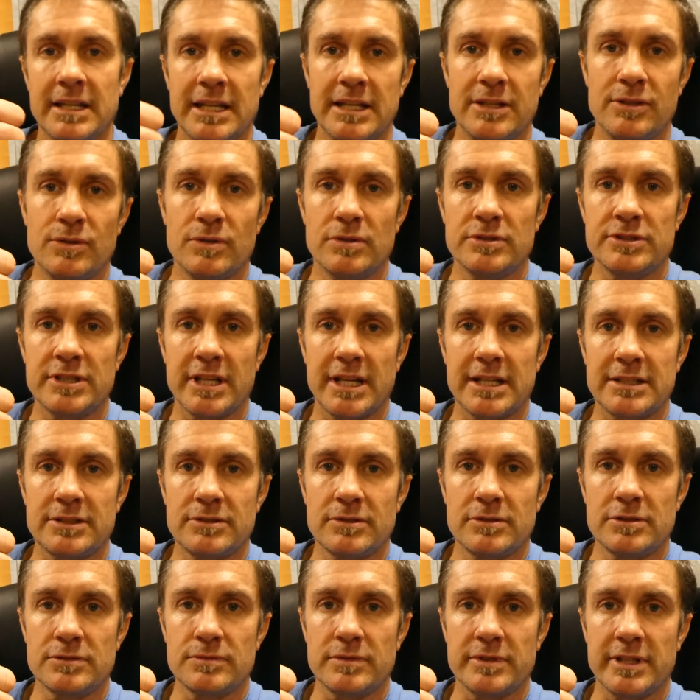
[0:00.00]
Indoors,
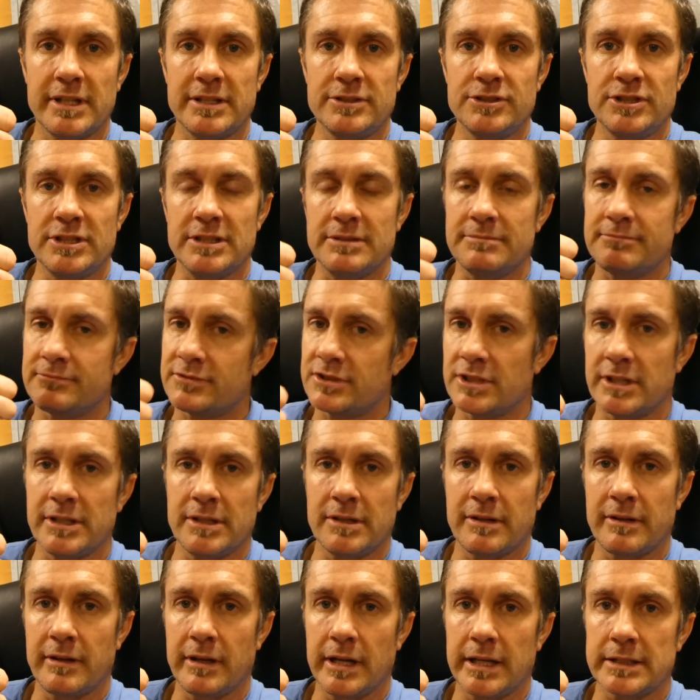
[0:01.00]
outdoors with Edgy. See
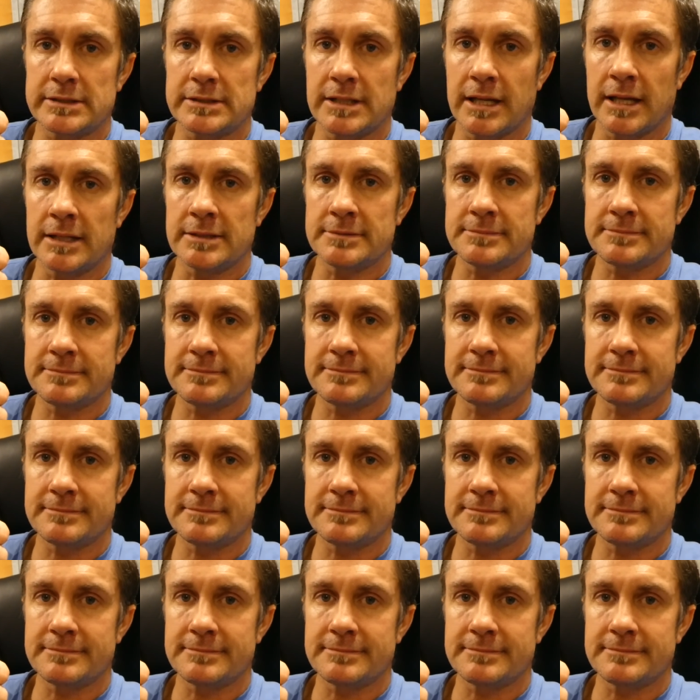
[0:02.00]
you on the next hunt.